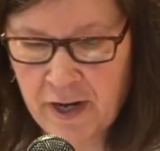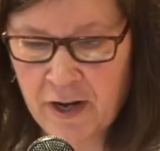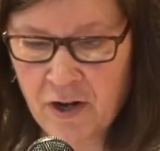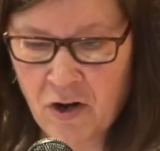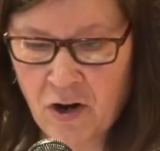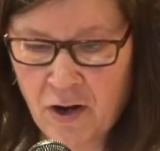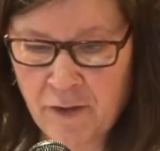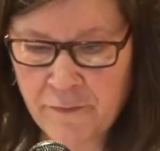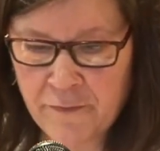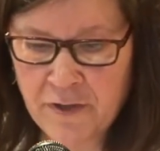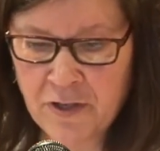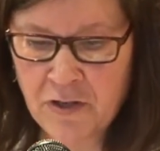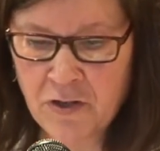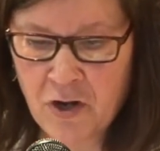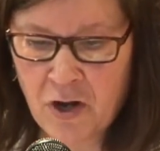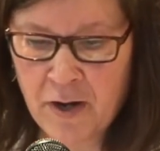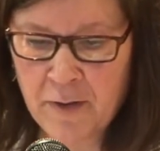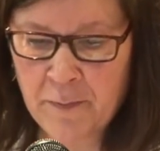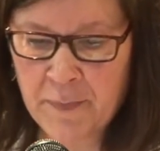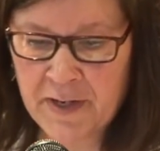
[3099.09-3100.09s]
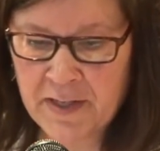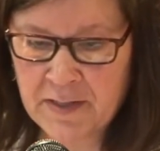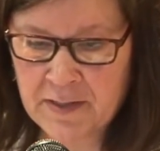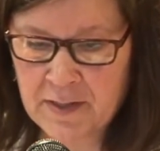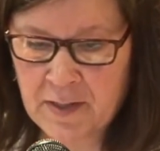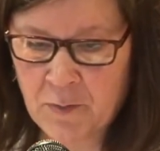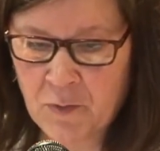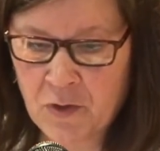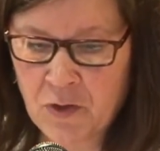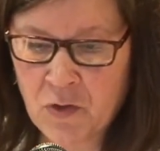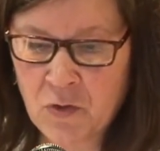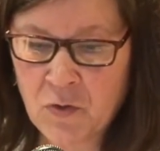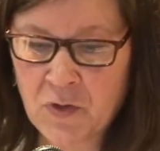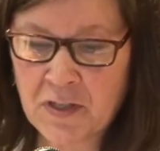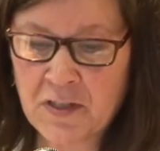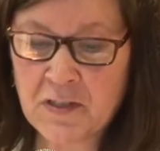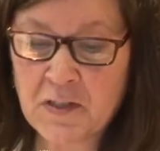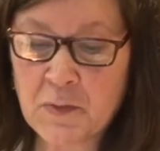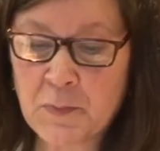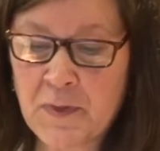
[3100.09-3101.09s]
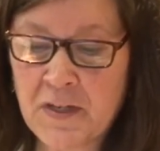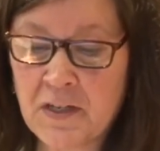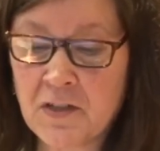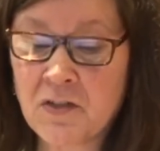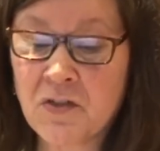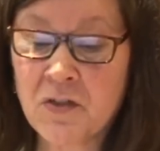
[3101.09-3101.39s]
and often not by someone who can speak